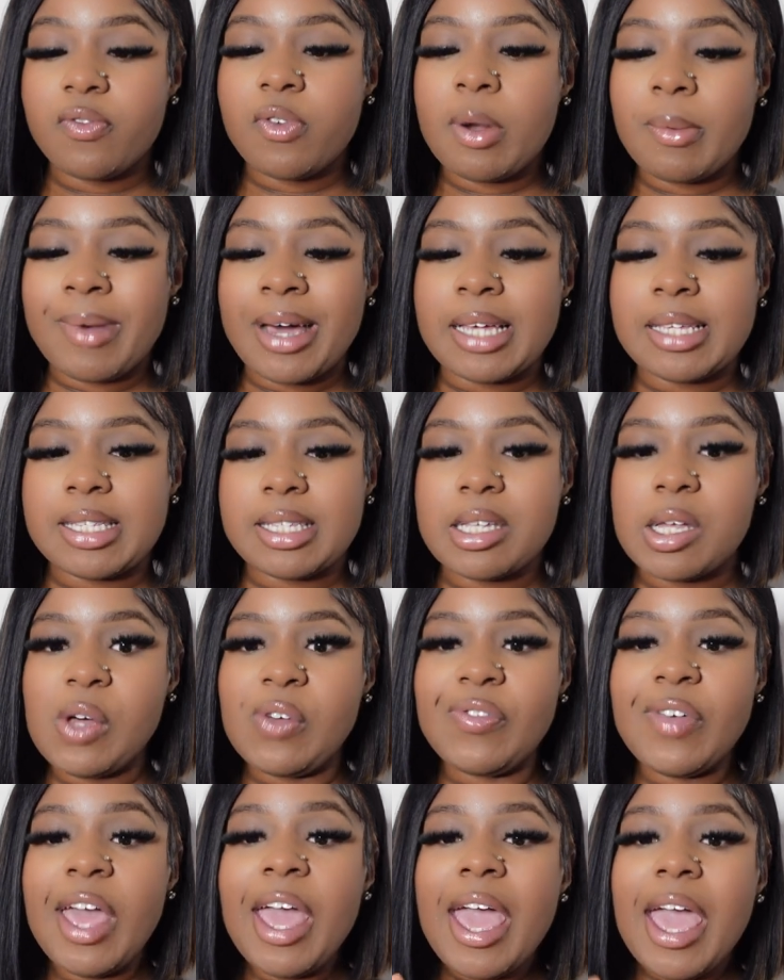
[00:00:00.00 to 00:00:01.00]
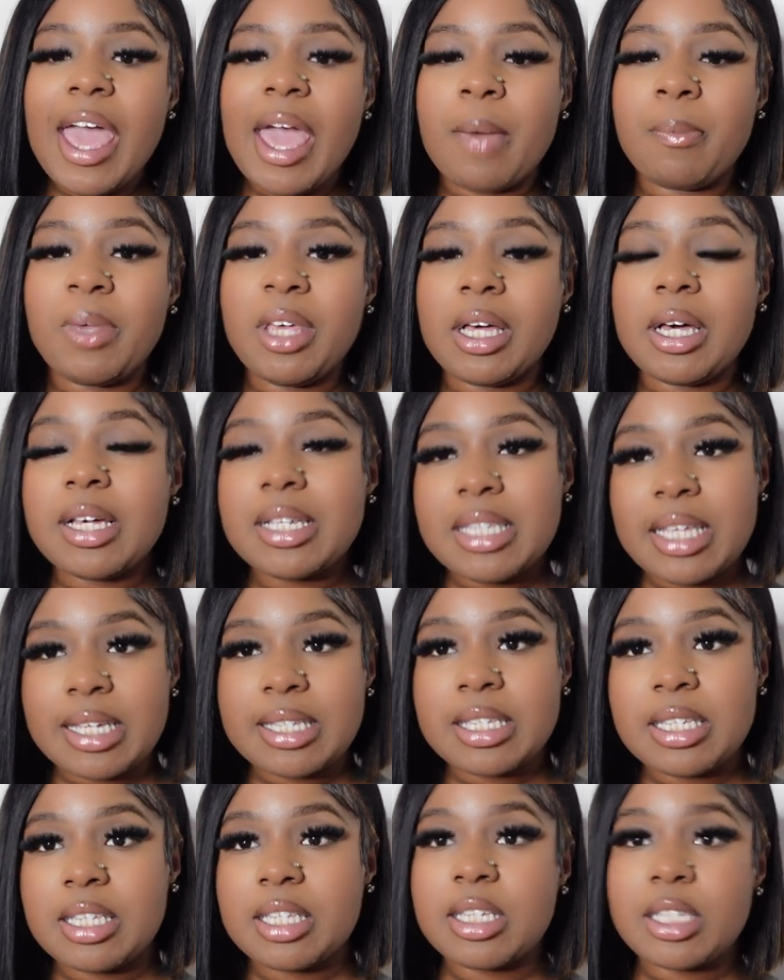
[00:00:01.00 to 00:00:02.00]
for myself. And because I
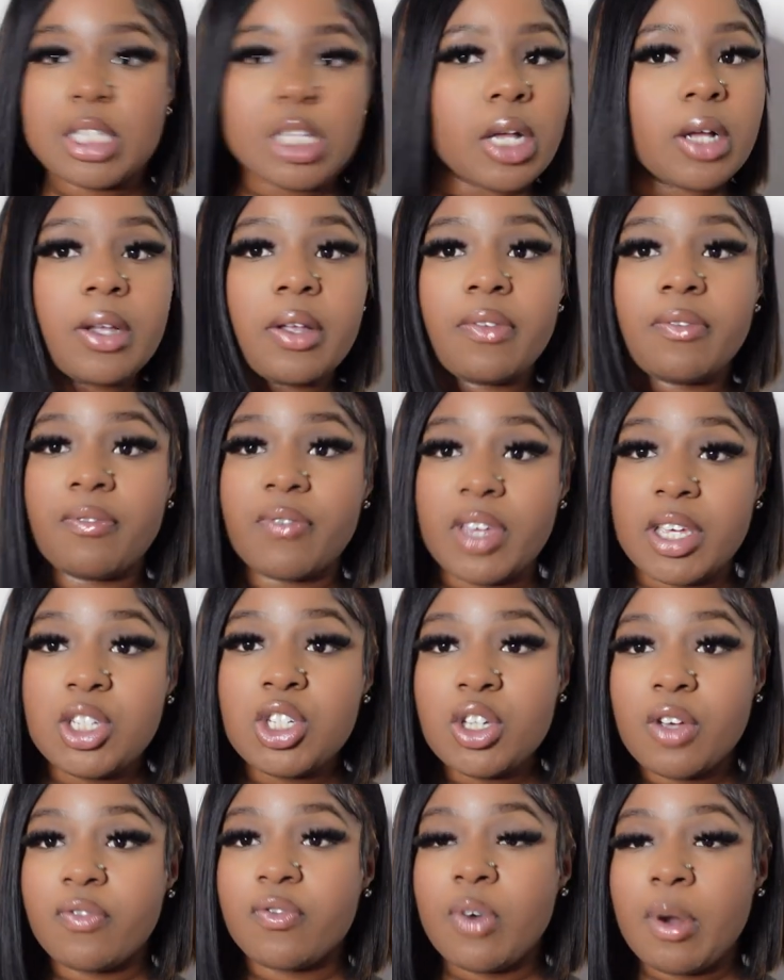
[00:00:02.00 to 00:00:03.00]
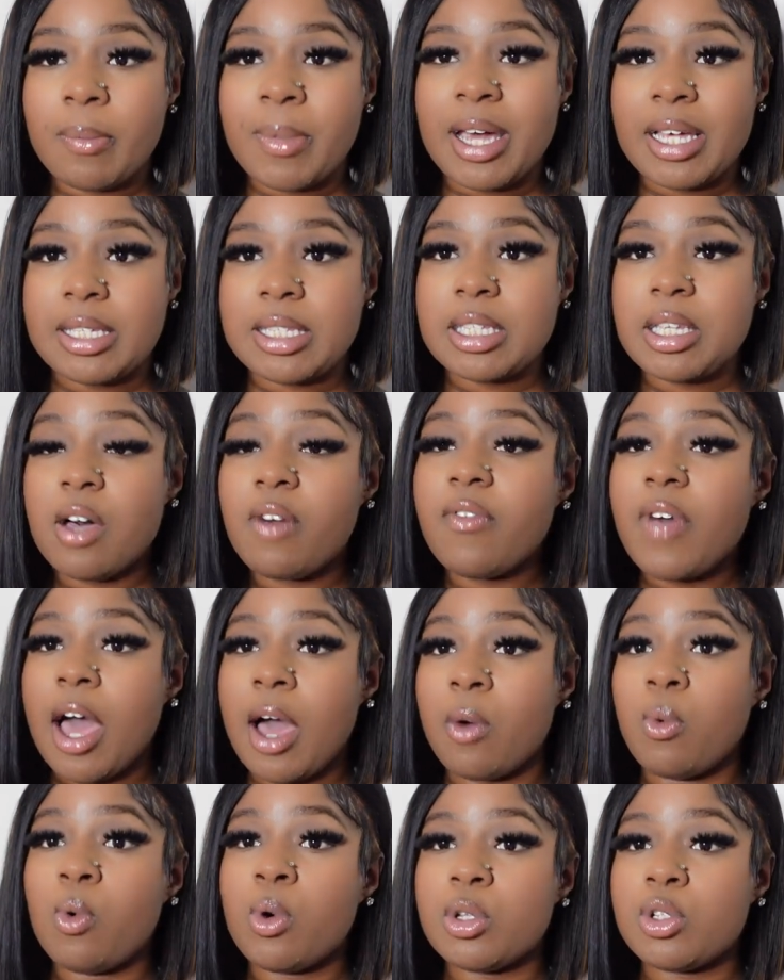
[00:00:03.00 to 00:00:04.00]
see this certain vision for myself,
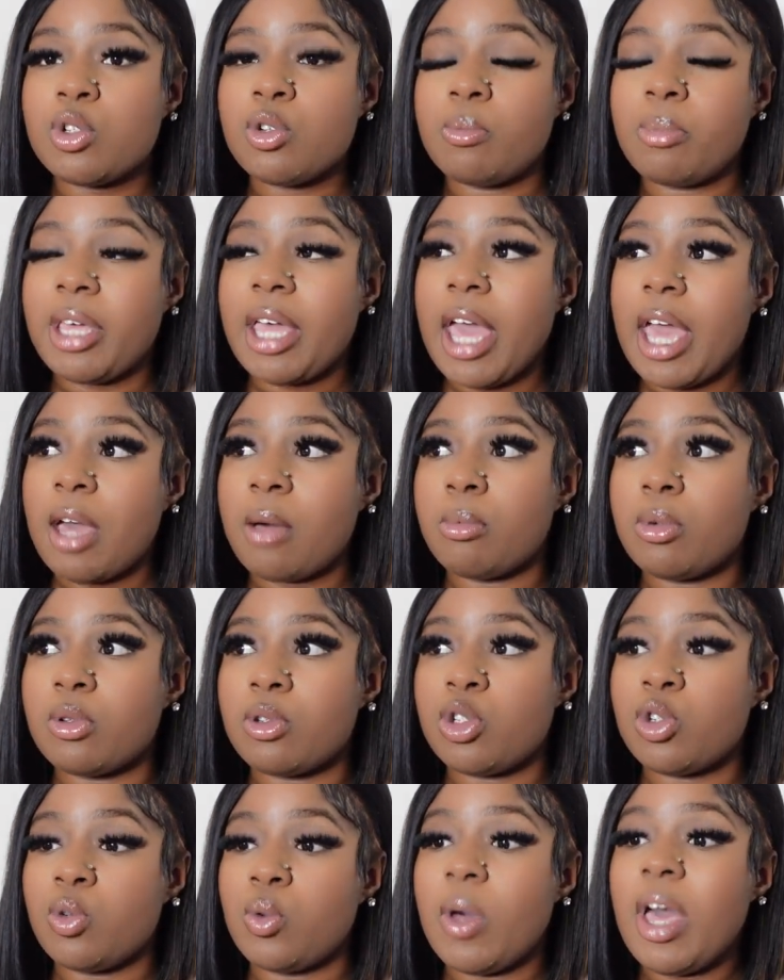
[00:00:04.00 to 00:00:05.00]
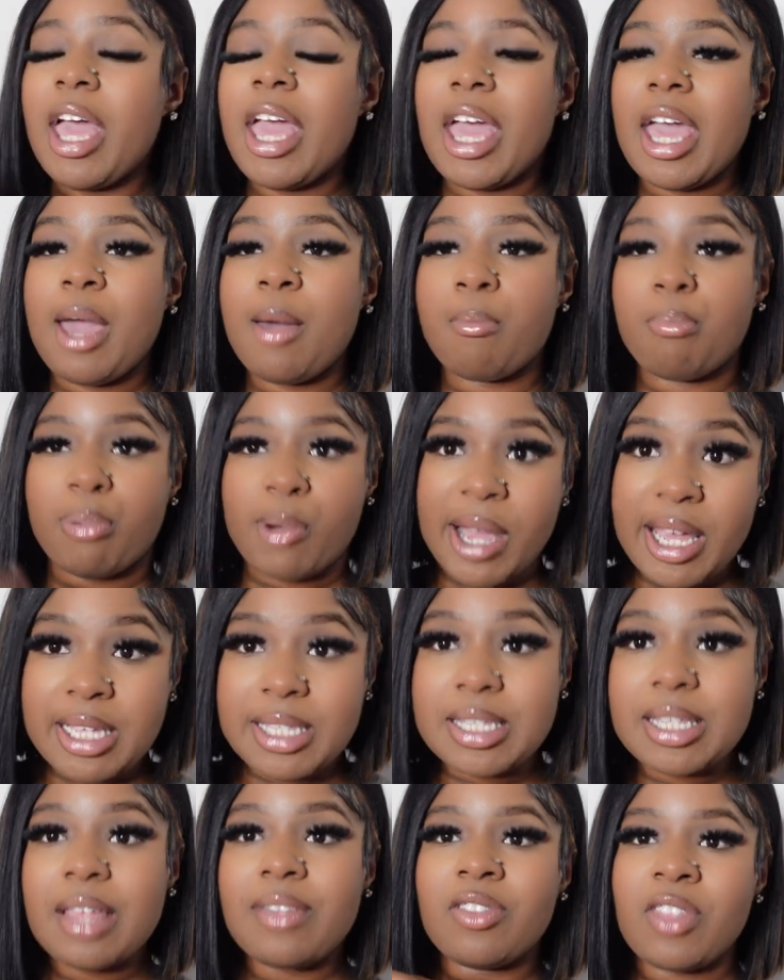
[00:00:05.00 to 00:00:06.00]
I want to be able to
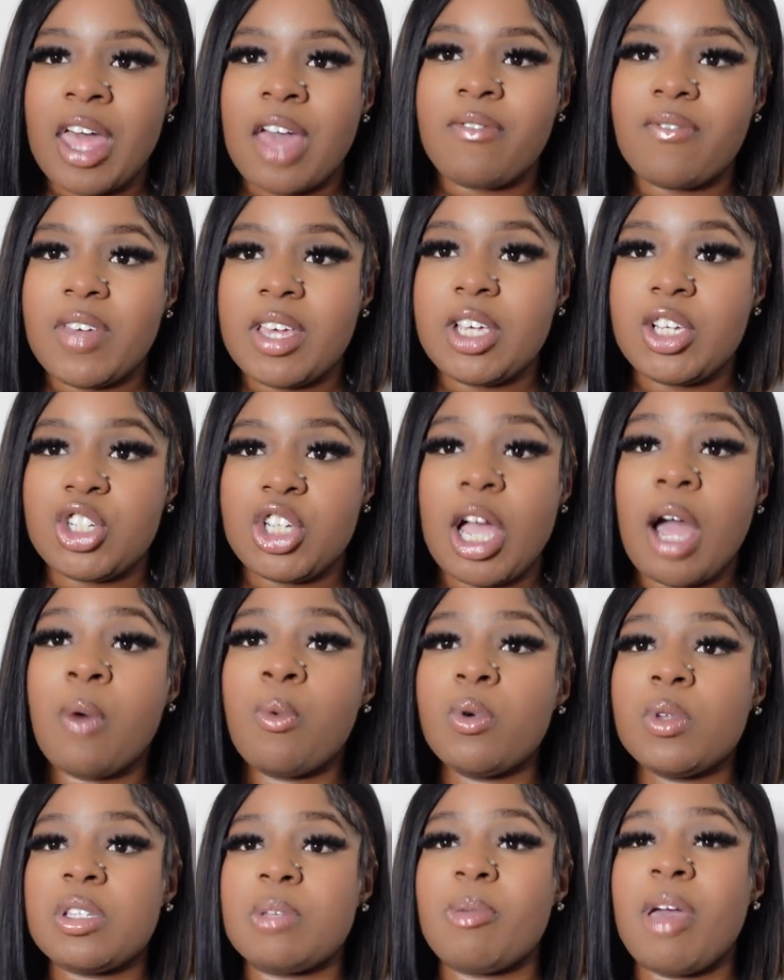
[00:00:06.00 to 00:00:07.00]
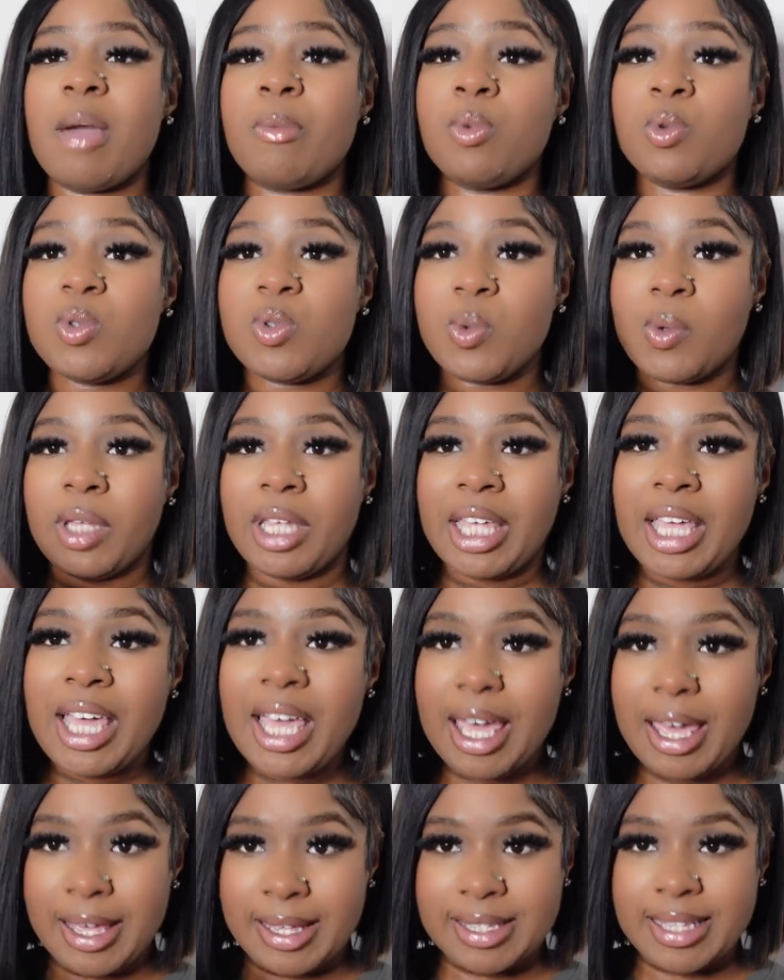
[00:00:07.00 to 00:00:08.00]
embrace that vision. I want to be able to
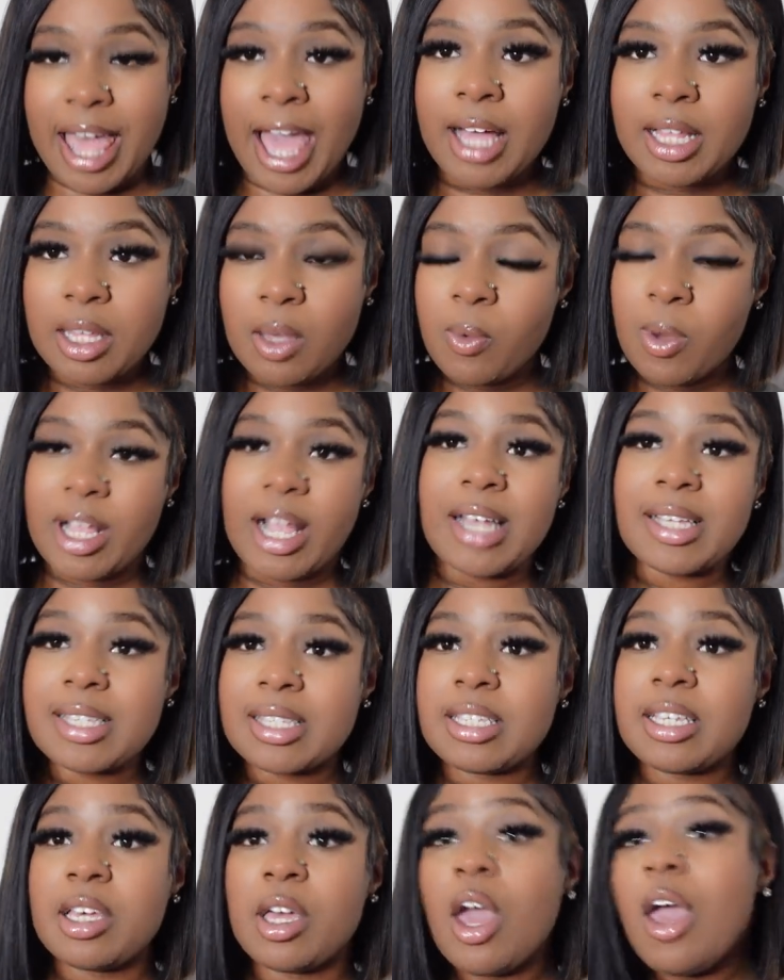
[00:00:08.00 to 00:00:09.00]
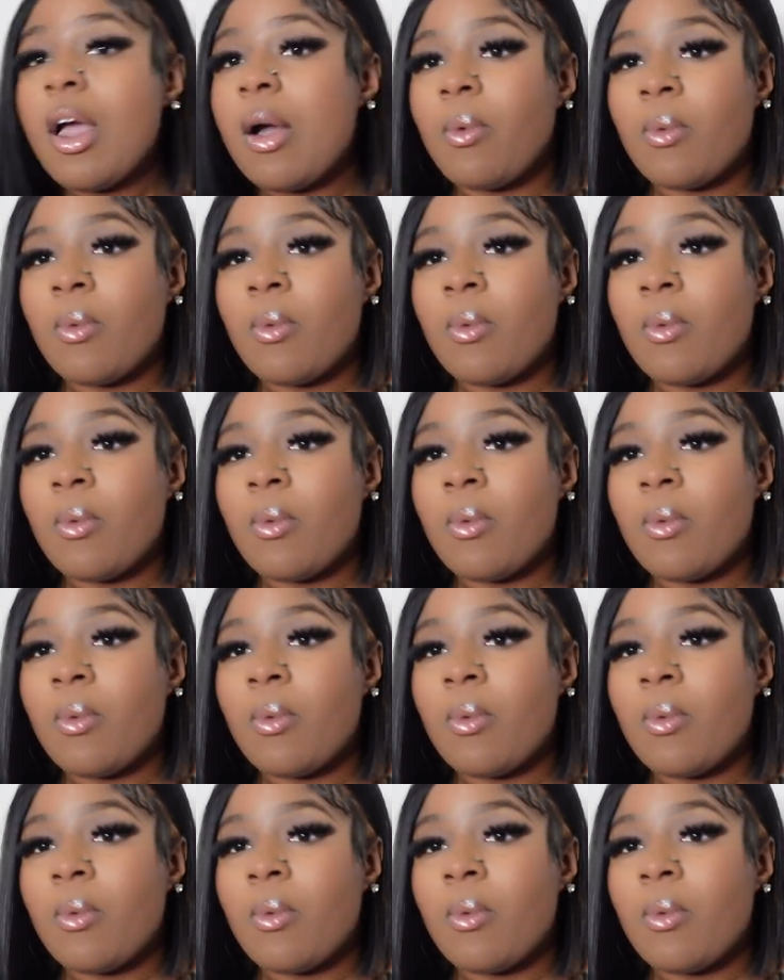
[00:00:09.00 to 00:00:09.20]
get exactly what I see.